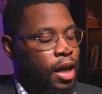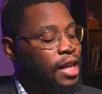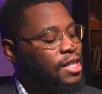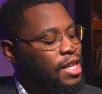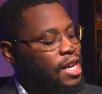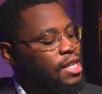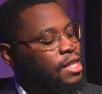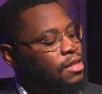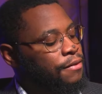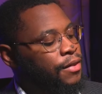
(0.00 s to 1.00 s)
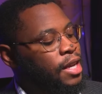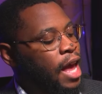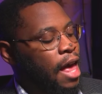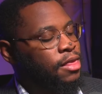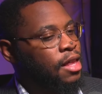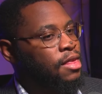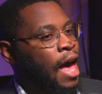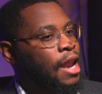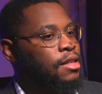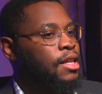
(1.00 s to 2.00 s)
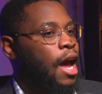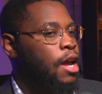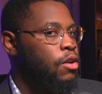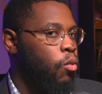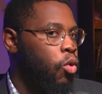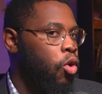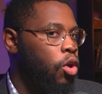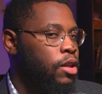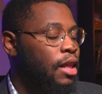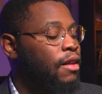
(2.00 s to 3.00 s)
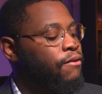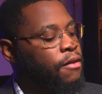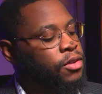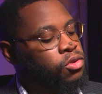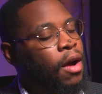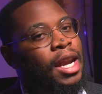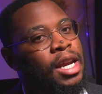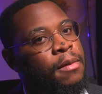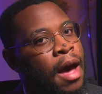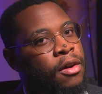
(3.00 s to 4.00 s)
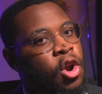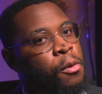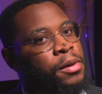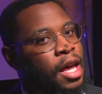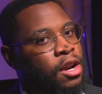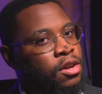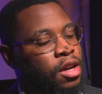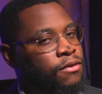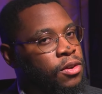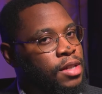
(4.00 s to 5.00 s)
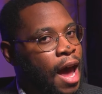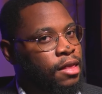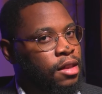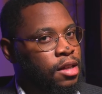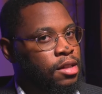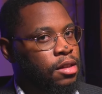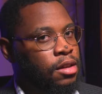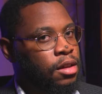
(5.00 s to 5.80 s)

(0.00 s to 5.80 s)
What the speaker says: It's easy to forget that that is the kind of world that Lefebvre is writing about in Open Letter to Confuse Catholics.